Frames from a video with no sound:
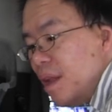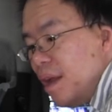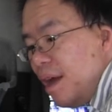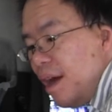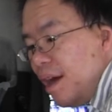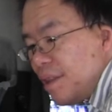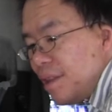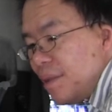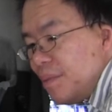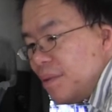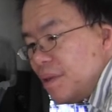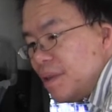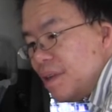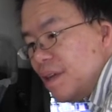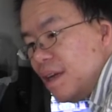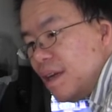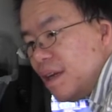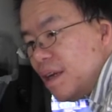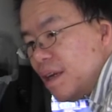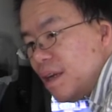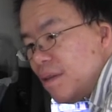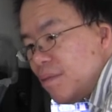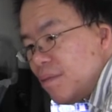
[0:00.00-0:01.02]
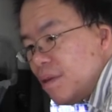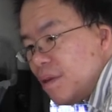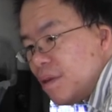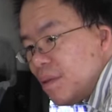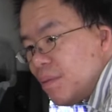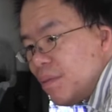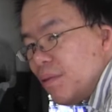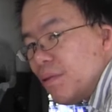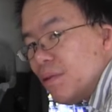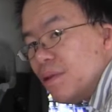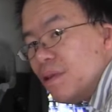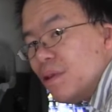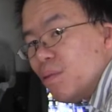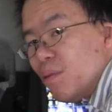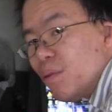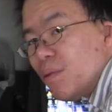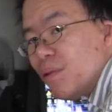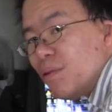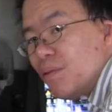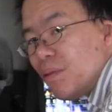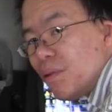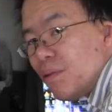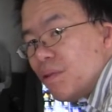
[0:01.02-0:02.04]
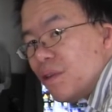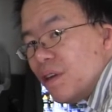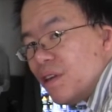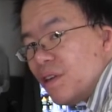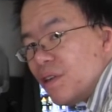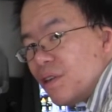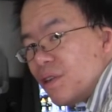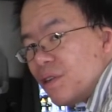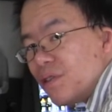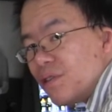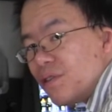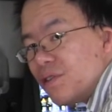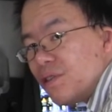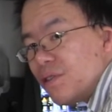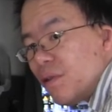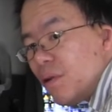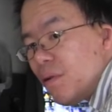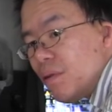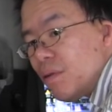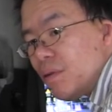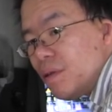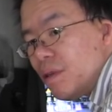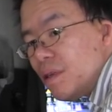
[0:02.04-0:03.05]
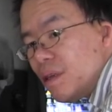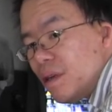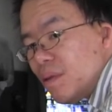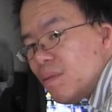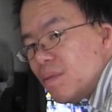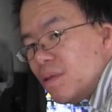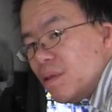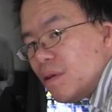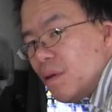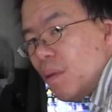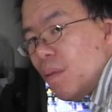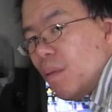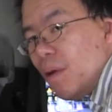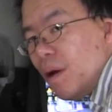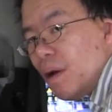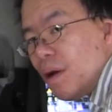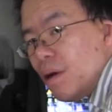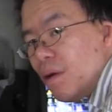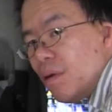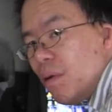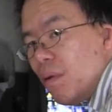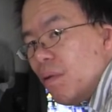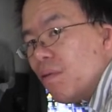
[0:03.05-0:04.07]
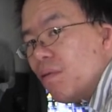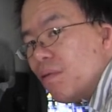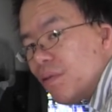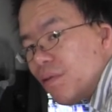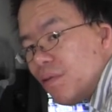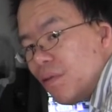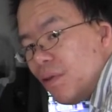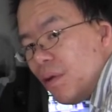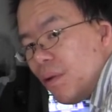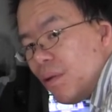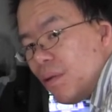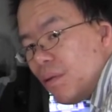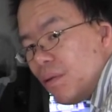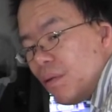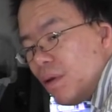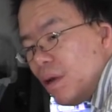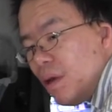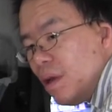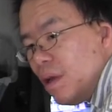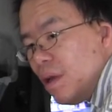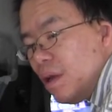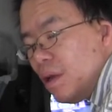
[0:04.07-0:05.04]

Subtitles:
at the beginning, right, the pulley will be rotating slowly, and we don't want to overflow